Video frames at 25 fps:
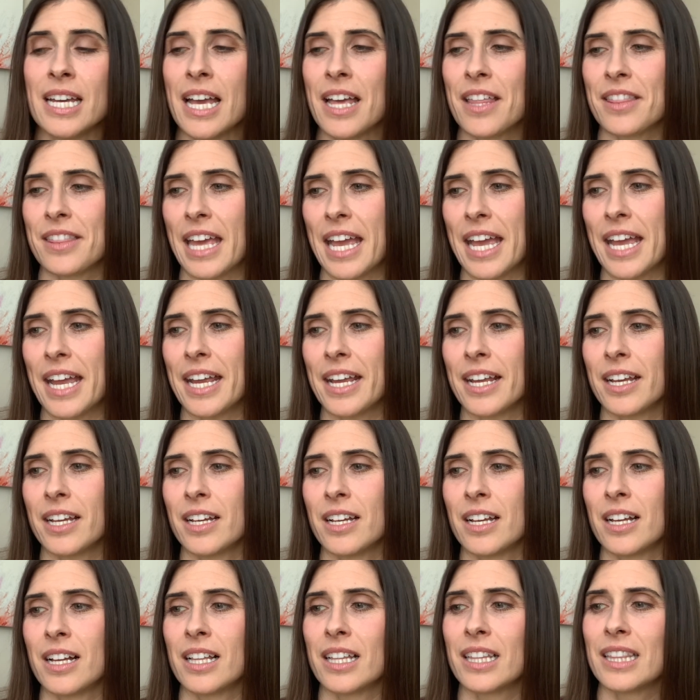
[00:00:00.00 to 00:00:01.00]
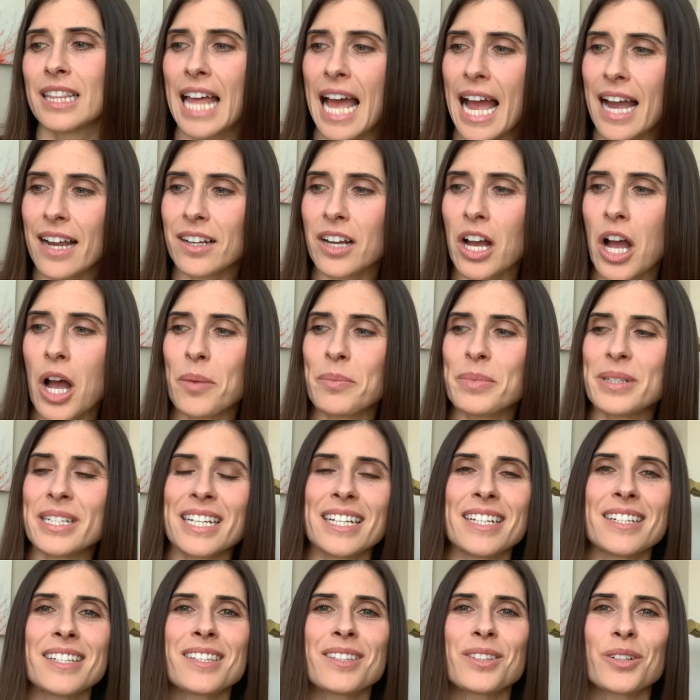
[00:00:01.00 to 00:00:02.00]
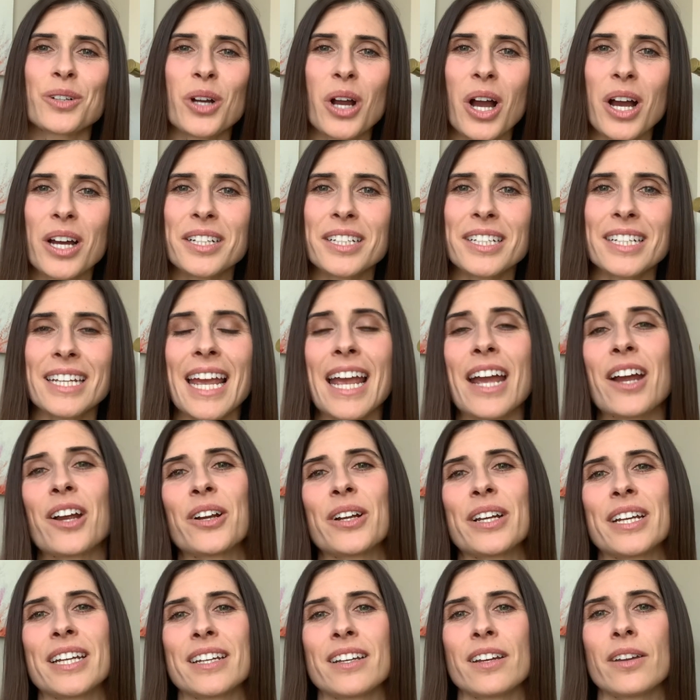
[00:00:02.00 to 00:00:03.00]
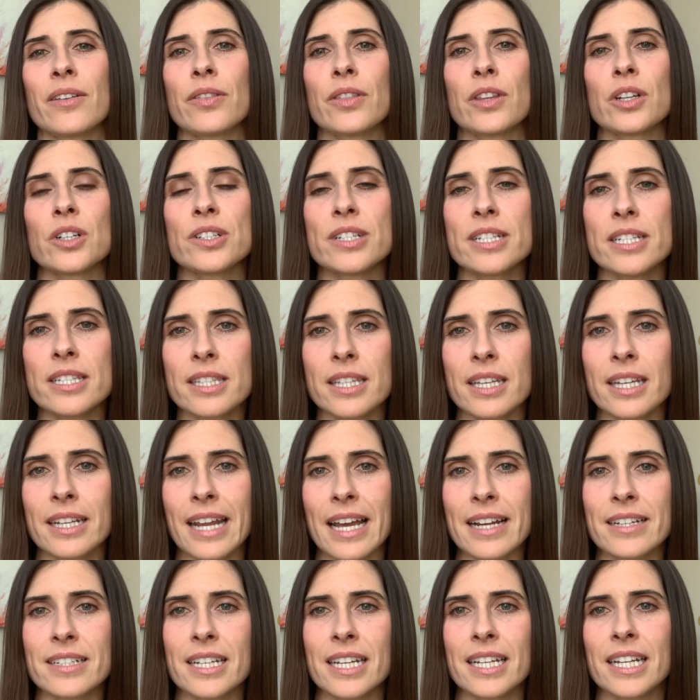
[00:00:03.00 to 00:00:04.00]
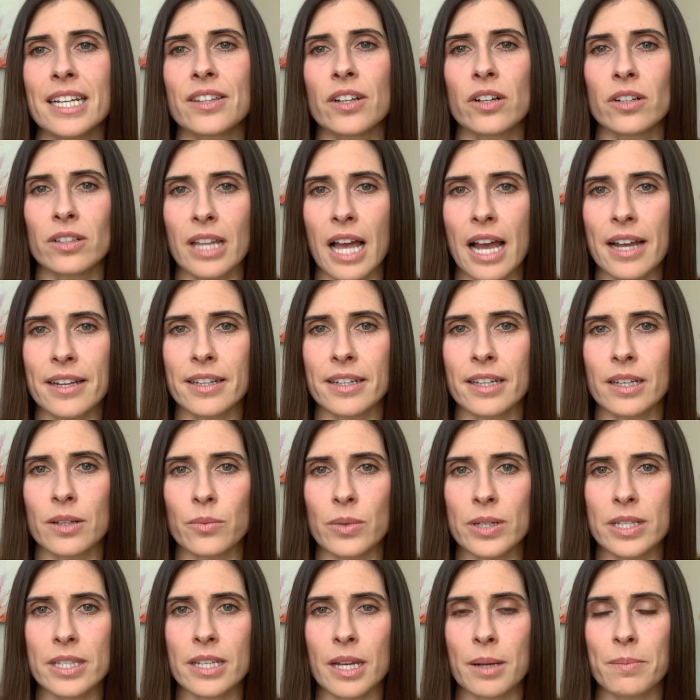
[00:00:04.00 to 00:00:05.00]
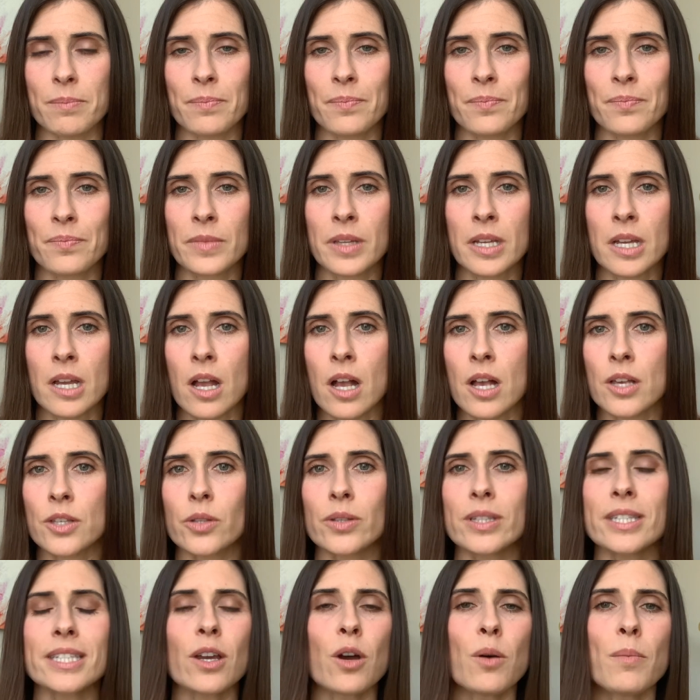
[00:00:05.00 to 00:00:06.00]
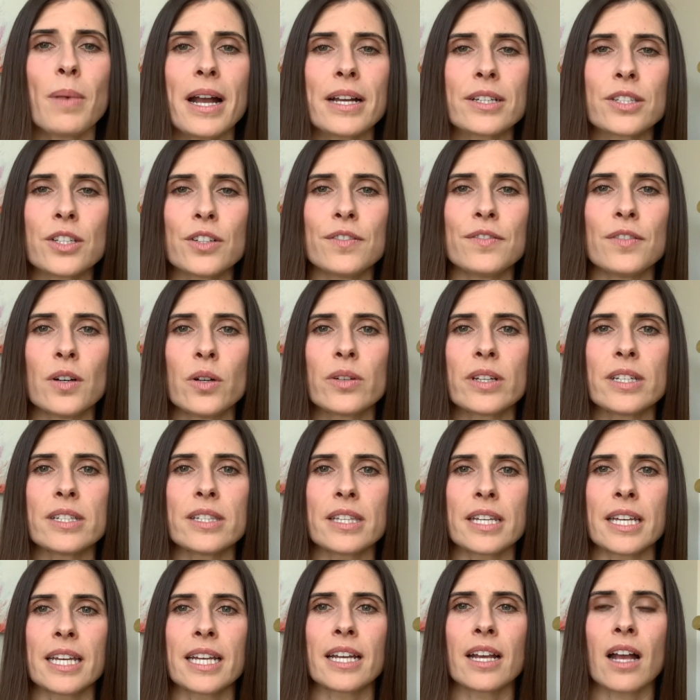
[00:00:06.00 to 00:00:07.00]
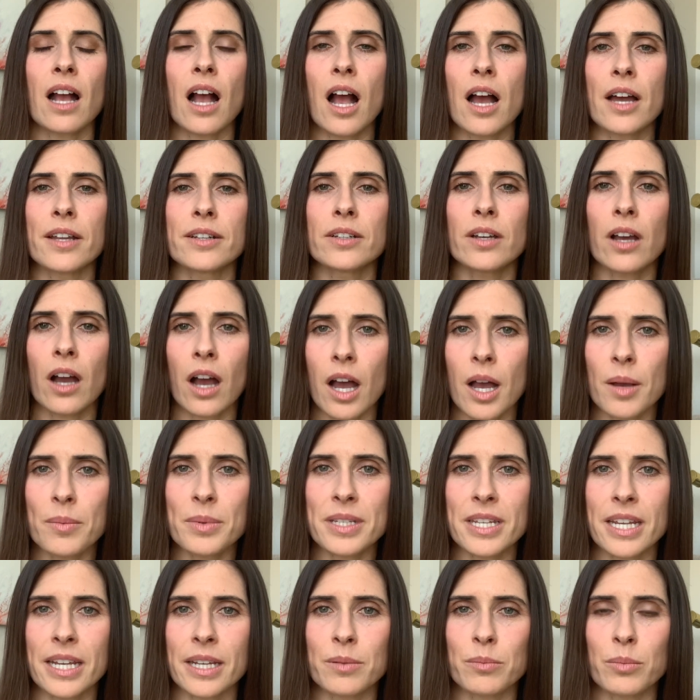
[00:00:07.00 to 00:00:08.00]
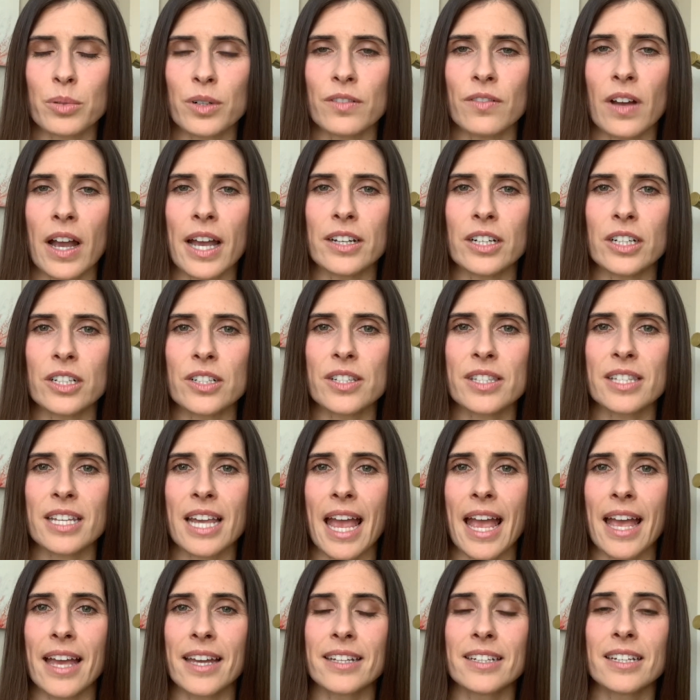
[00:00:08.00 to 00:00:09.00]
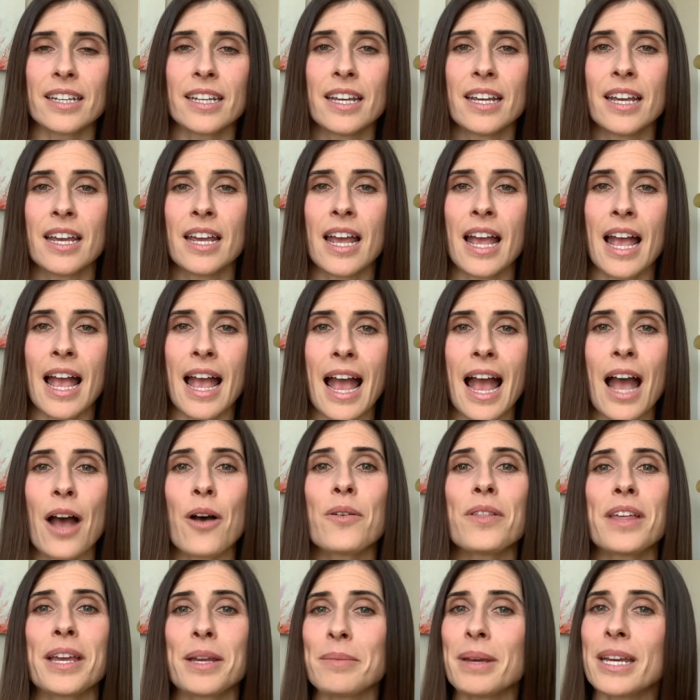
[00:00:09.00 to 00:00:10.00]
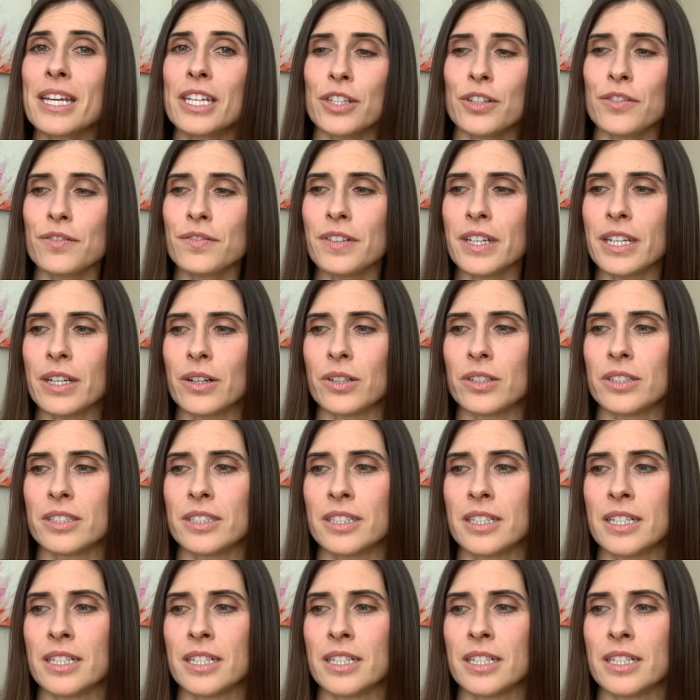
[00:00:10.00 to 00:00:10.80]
They lack competence, they're uncaring, they're disconnected, and they're lacking in wisdom. So let's go back to focusing on competent providers and how they make you feel.